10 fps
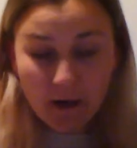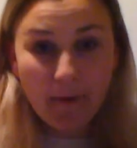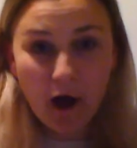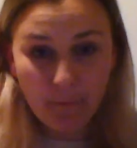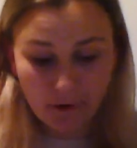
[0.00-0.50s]

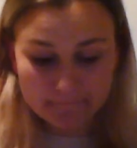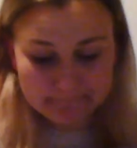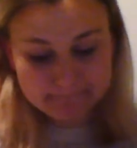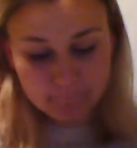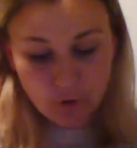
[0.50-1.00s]
Part 1,
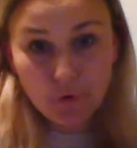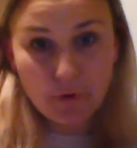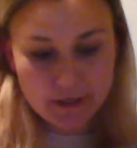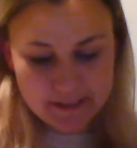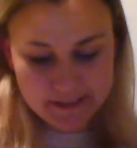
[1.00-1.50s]

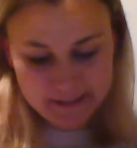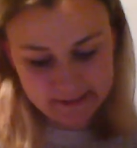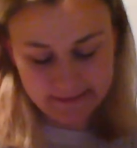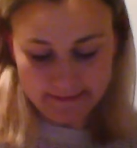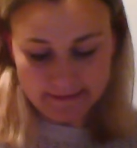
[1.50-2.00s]
August.
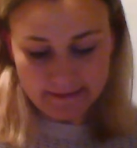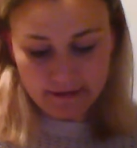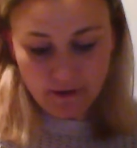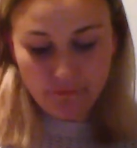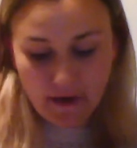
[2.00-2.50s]

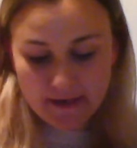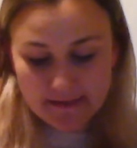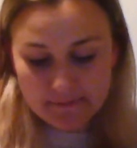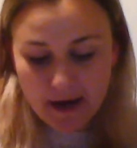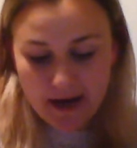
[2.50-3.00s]
Fate
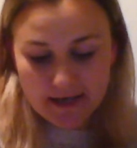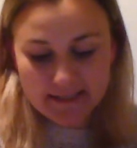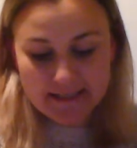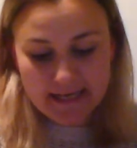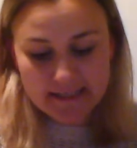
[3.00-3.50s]
smiled
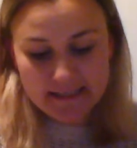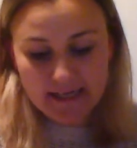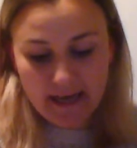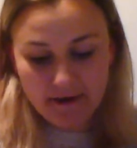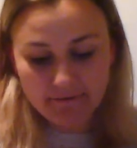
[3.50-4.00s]
and destiny
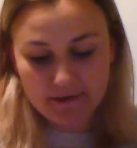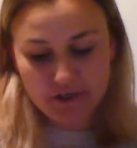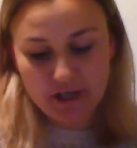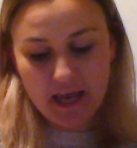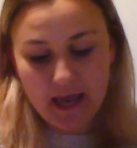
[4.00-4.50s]
laughed as
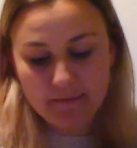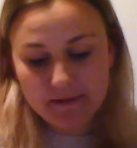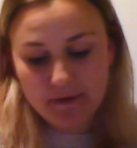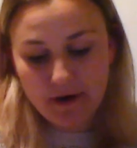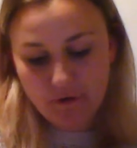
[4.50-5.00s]
she came to
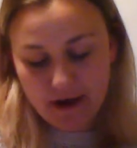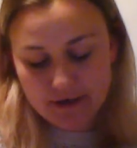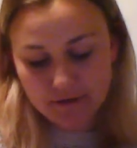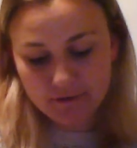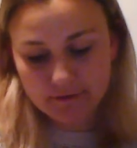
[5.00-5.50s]
my cradle.